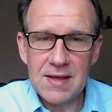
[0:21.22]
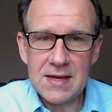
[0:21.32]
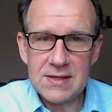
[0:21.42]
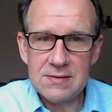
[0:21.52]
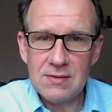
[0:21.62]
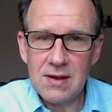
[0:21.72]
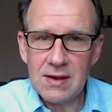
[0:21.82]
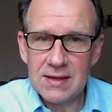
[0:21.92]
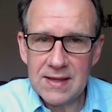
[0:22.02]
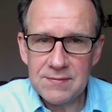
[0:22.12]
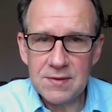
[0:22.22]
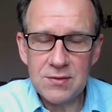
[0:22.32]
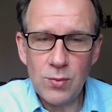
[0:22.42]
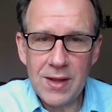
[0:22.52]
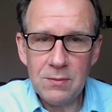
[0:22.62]
It gives
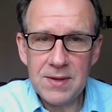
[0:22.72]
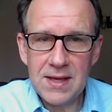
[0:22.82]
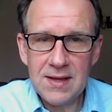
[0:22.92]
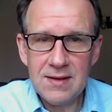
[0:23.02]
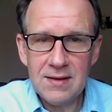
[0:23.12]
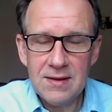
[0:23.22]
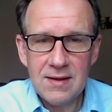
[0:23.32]
us well-being,